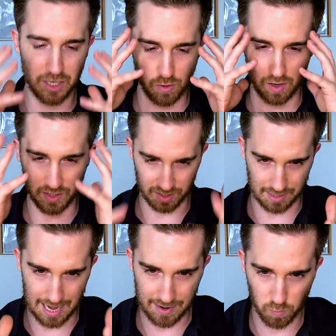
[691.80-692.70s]
make you
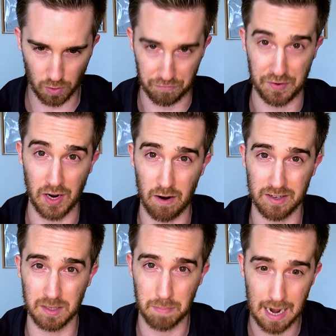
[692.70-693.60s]
understand what VR
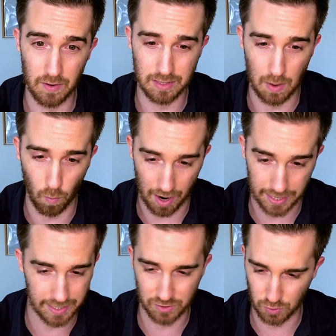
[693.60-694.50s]
is about and
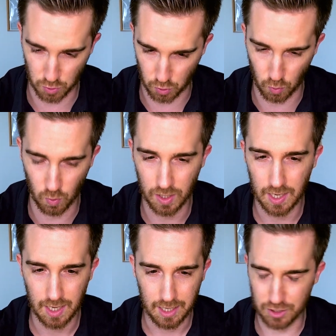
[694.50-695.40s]
why it is so cool,
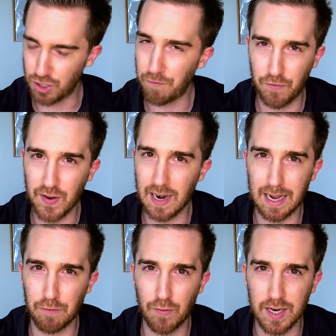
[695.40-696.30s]
because you feel
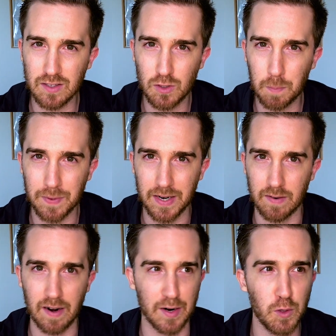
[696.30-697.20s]
like a freaking
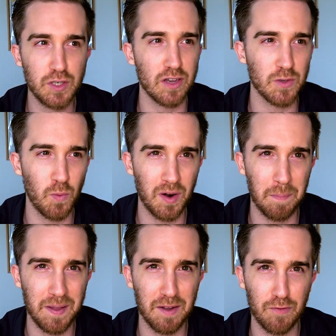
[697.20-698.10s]
superhero, and who doesn't want
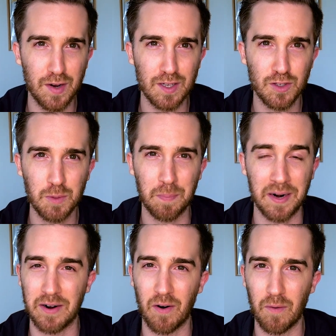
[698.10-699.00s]
to be a freaking
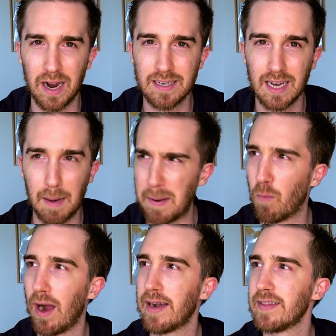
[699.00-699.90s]
superhero, right? I
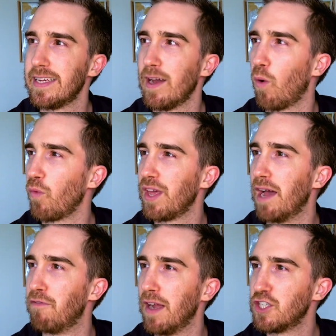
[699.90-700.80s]
mean, why are all the
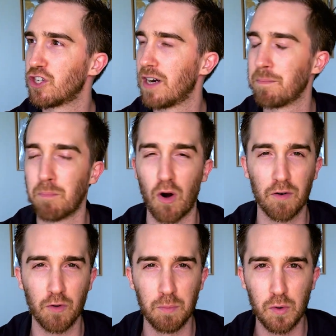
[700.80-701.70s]
Avenger and
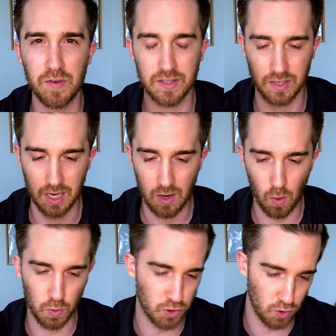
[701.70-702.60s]
Marvel movies
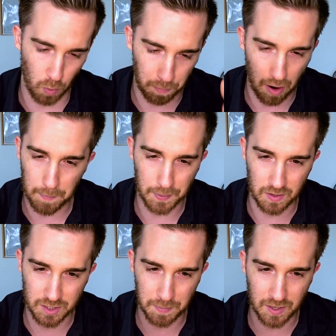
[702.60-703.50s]
all so
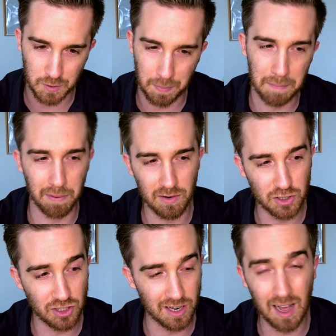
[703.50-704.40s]
popular? It's because people
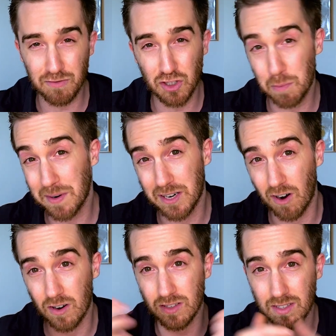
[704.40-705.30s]
just love
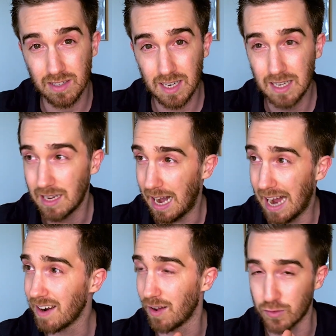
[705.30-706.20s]
superheroes.
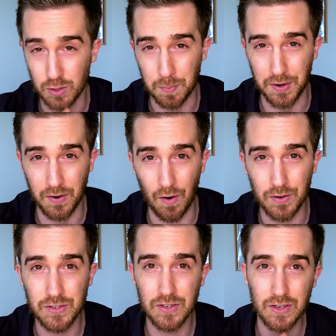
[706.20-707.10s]
I love
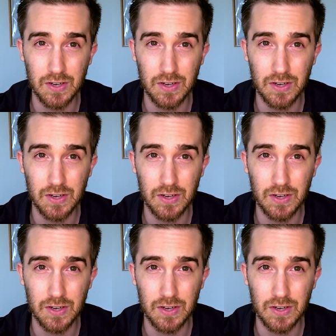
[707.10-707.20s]
superheroes.